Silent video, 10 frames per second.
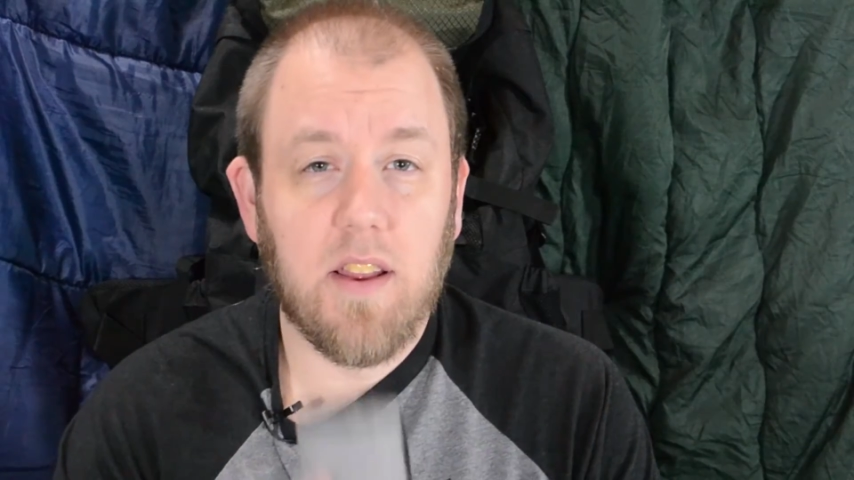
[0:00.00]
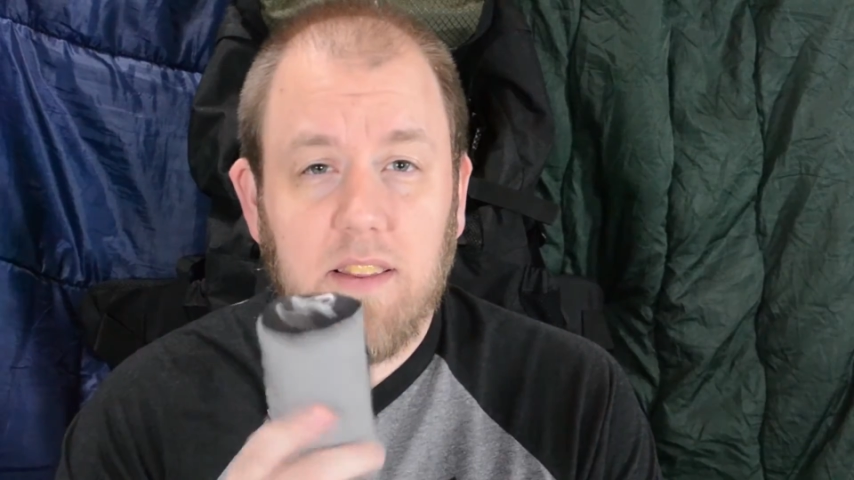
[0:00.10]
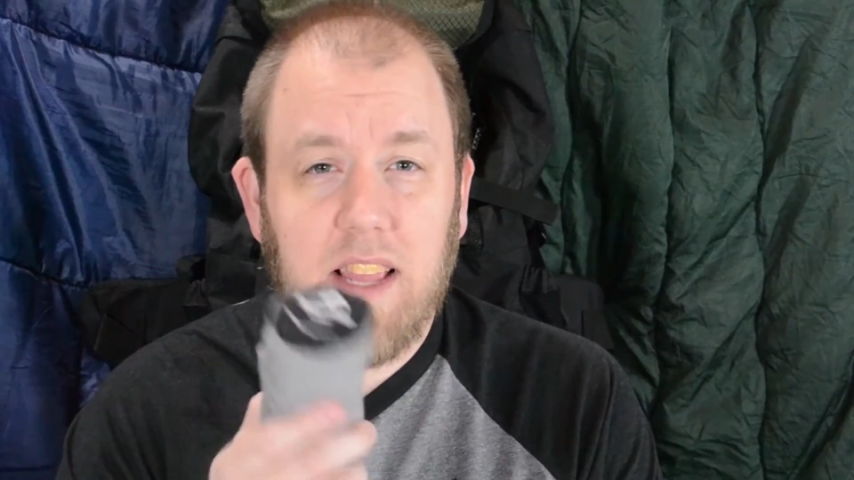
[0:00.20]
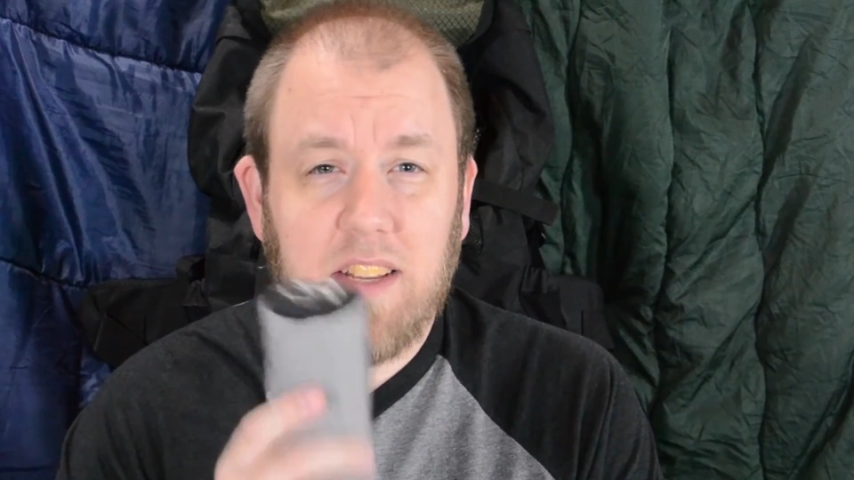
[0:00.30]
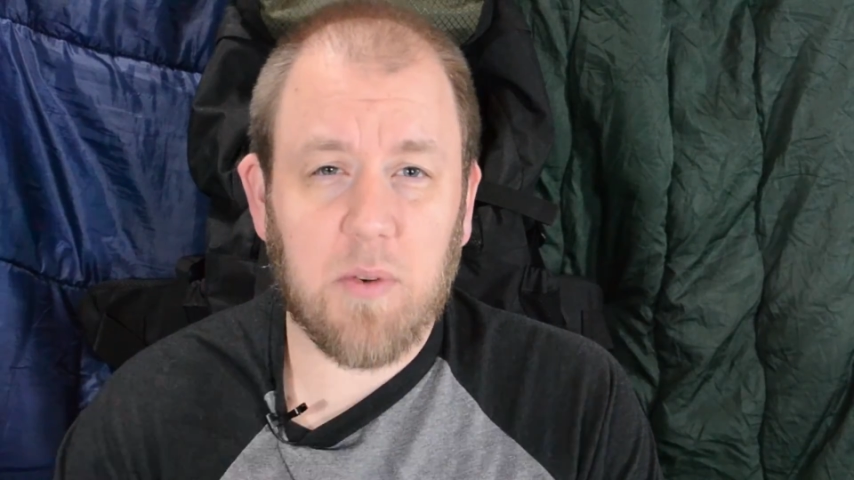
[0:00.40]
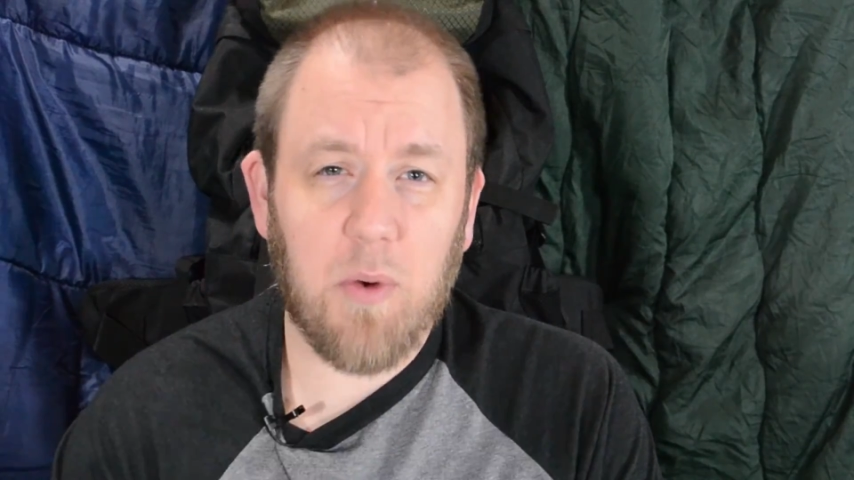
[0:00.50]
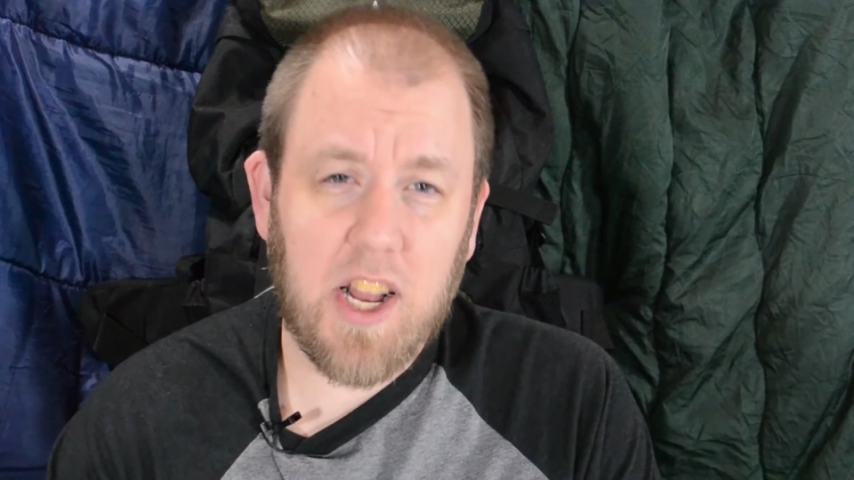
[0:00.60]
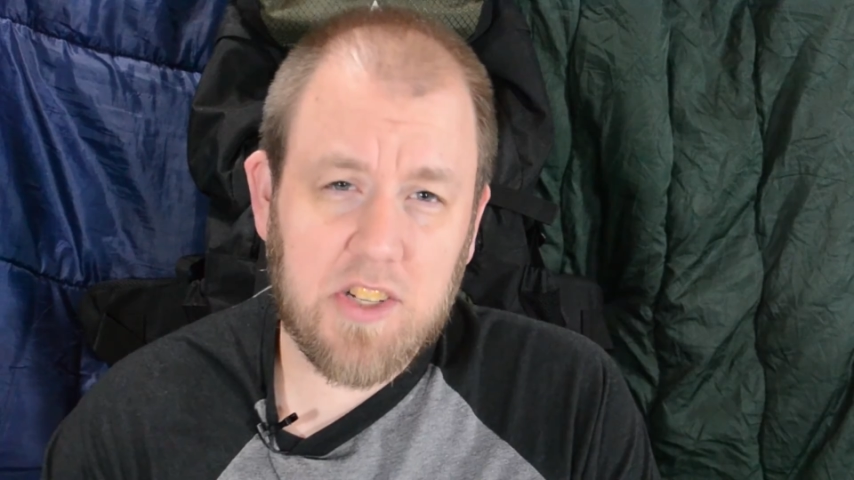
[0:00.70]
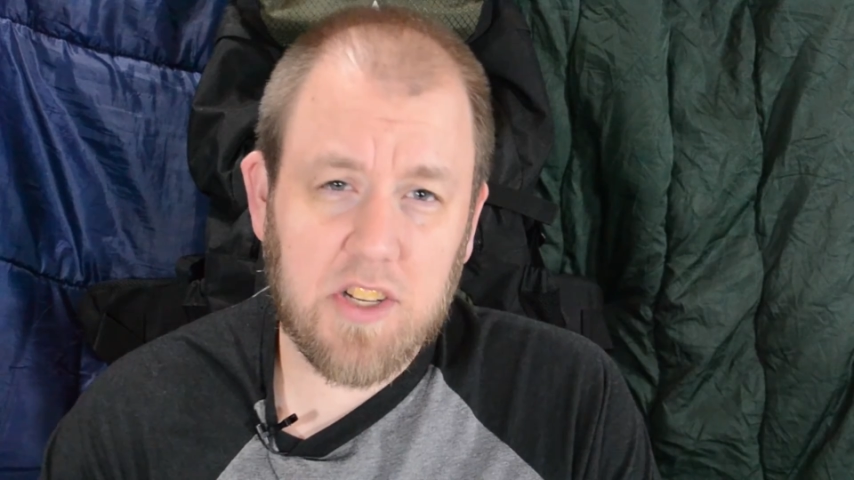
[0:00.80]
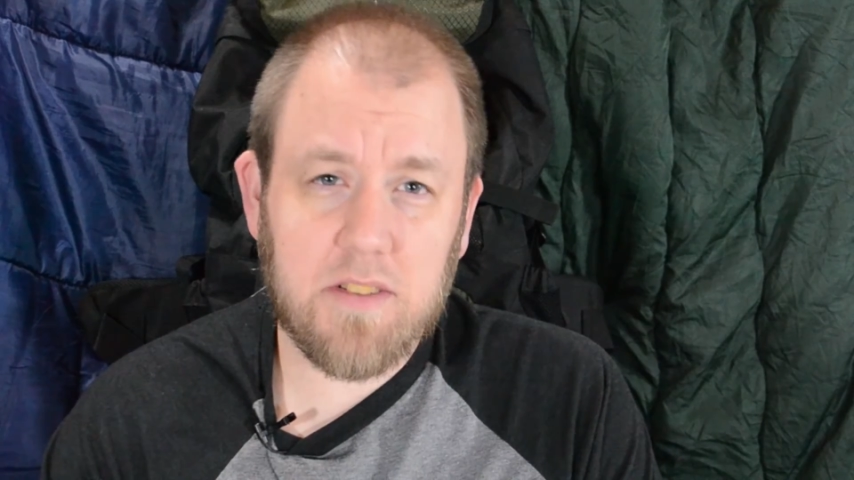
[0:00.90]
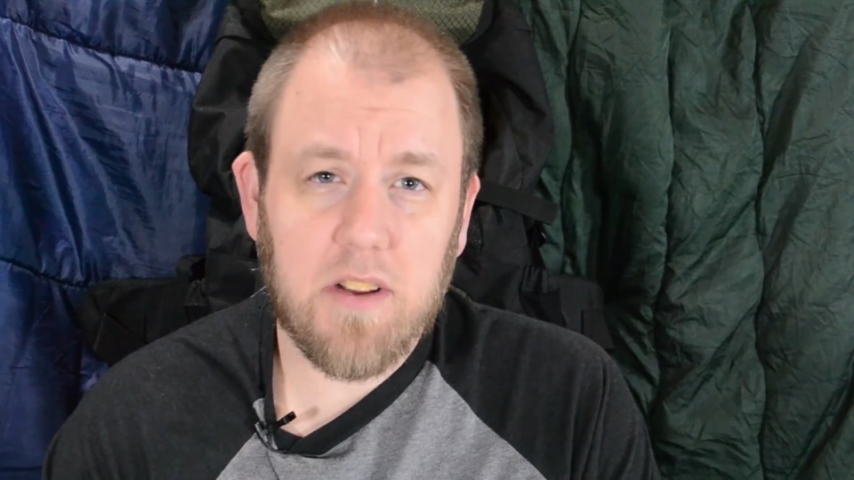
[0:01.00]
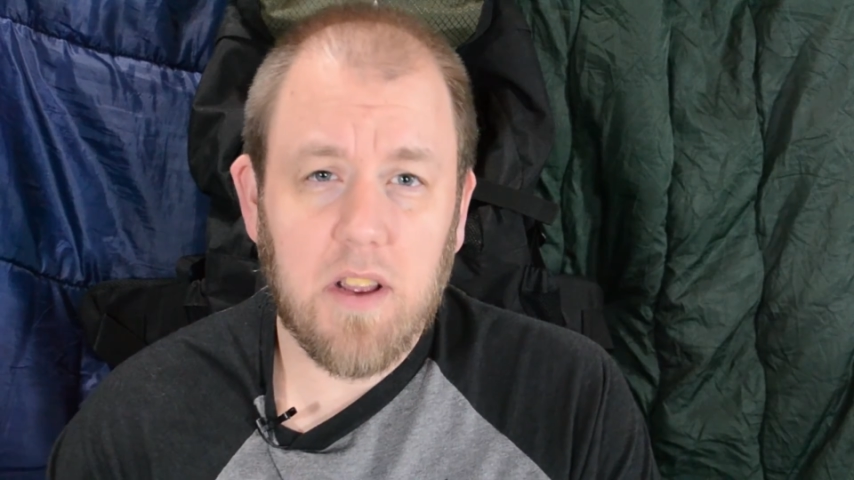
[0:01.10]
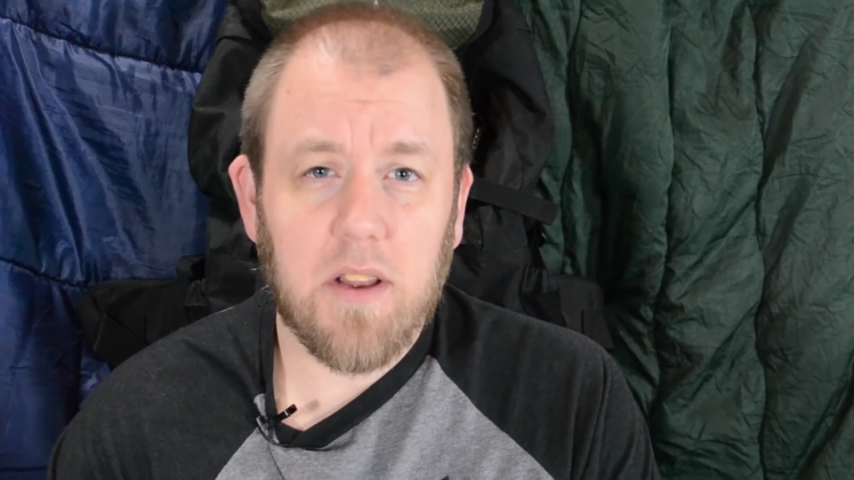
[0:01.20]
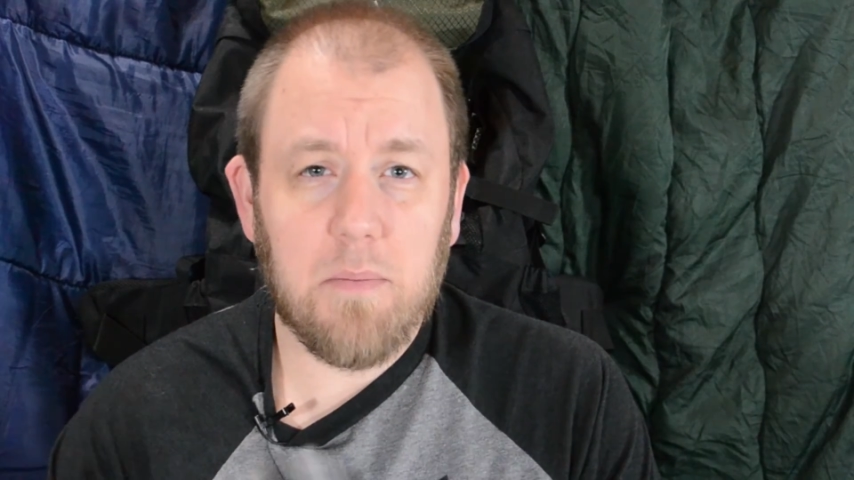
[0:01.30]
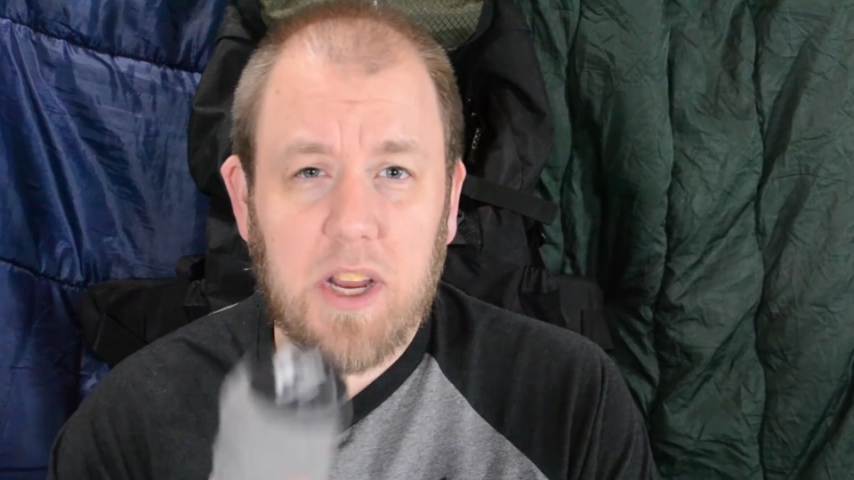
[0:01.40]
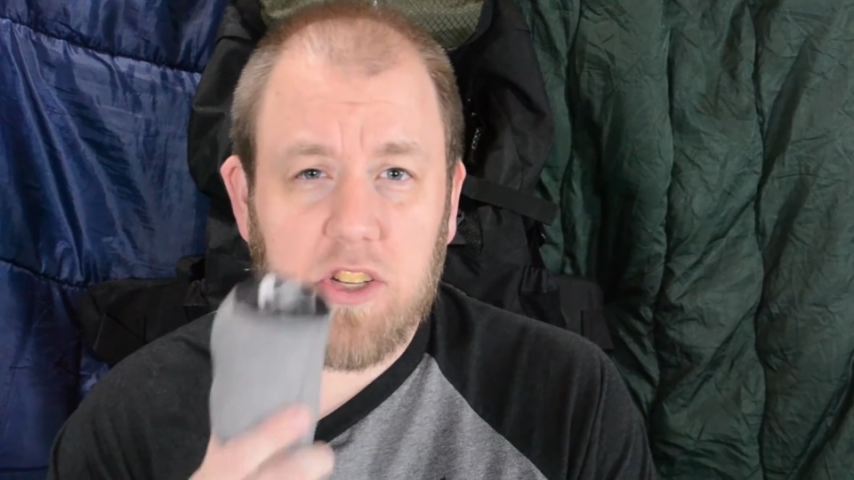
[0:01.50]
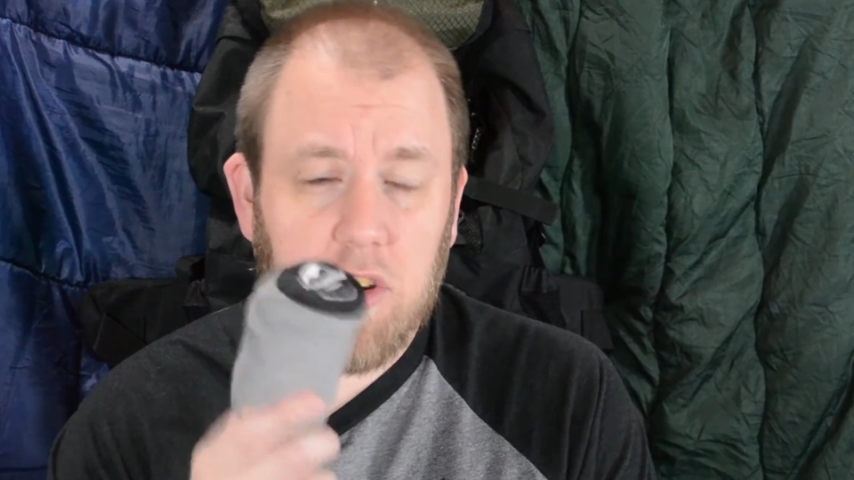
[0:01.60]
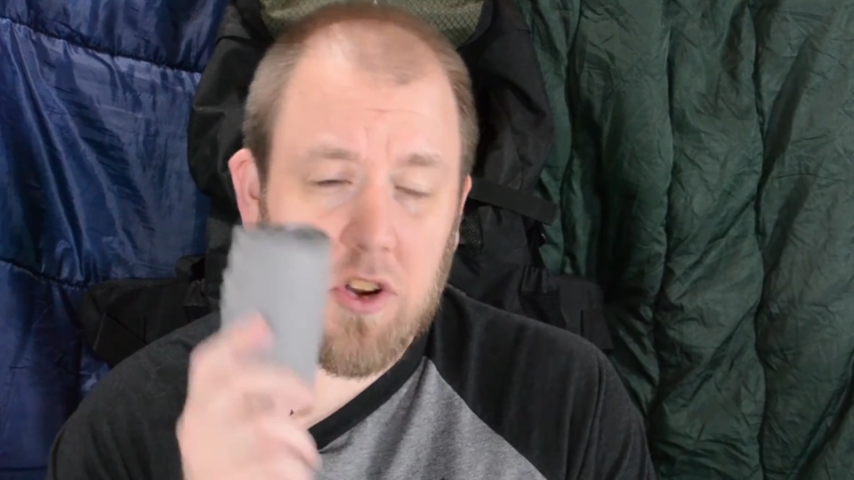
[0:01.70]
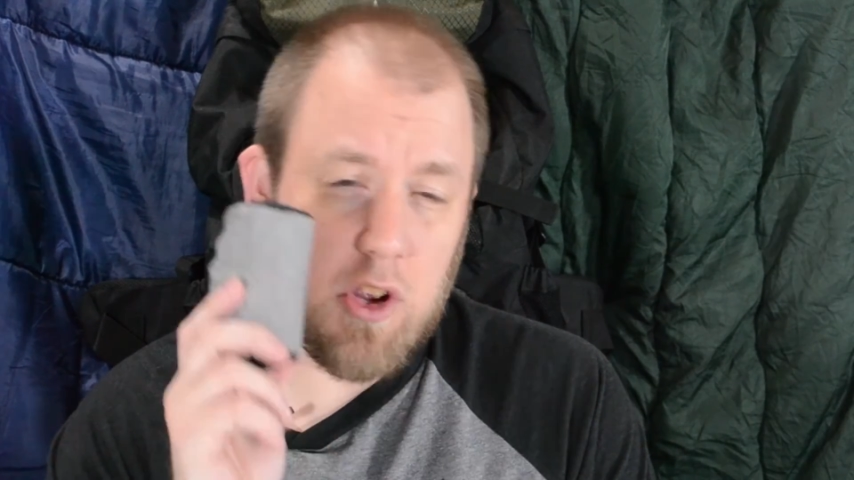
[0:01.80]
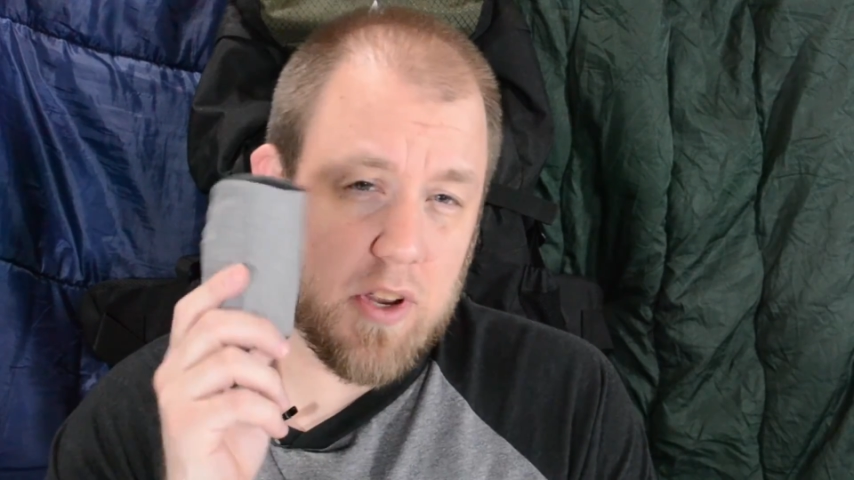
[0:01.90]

Thanks for watching. Make sure you go